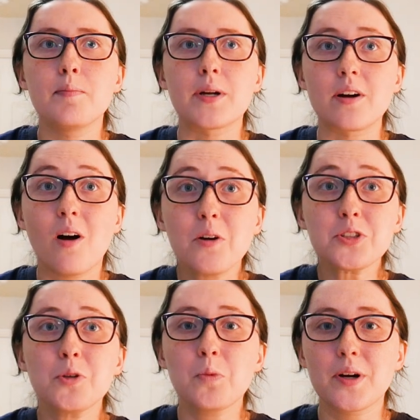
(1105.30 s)
But it
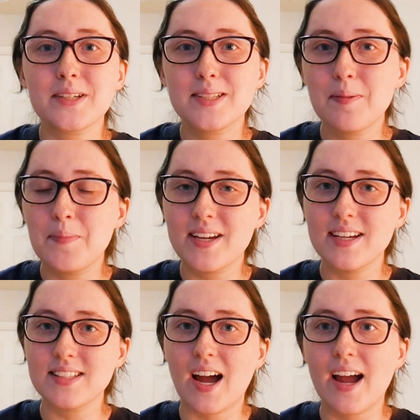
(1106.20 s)
also worked
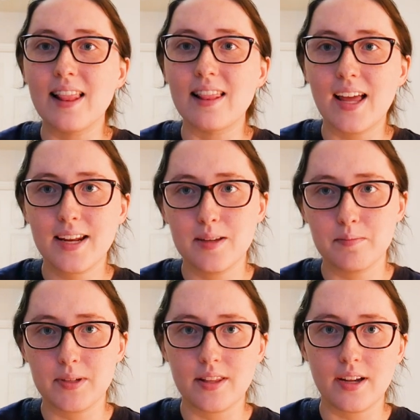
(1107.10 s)
because I let
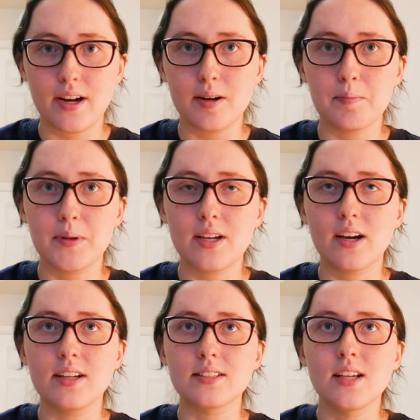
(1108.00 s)
him be there
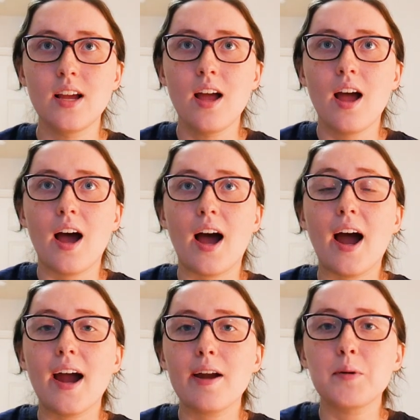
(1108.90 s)
because
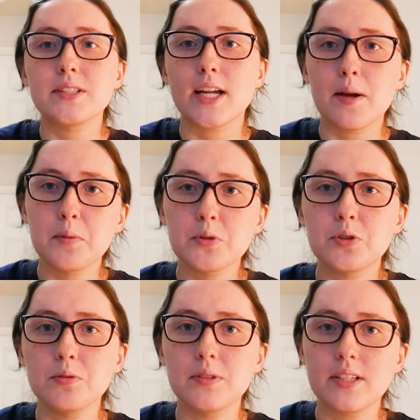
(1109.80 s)
I was able
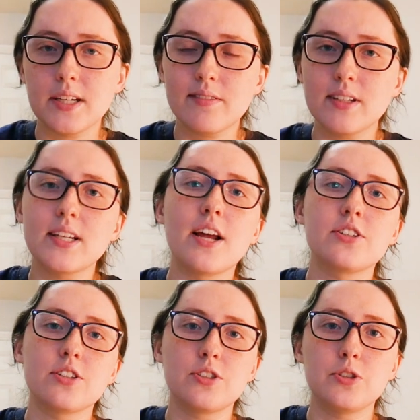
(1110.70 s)
to give
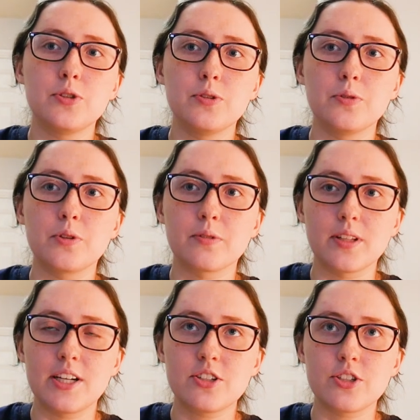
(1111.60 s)
attention to the
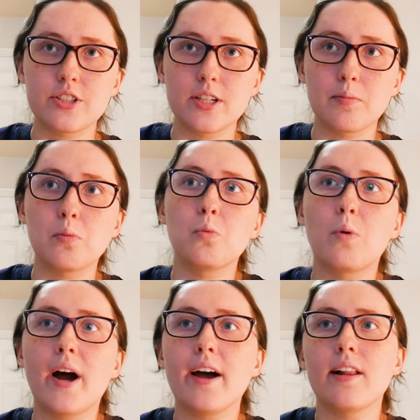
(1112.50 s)
relationship
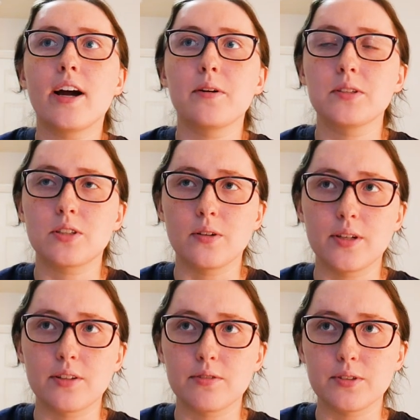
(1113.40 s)
while I was
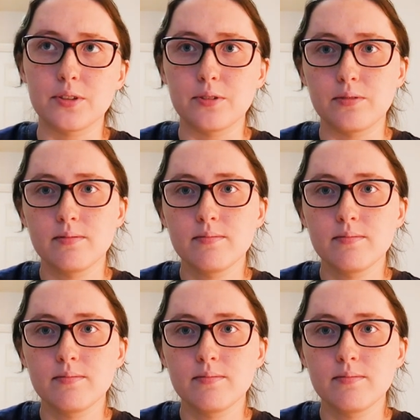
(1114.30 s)
going through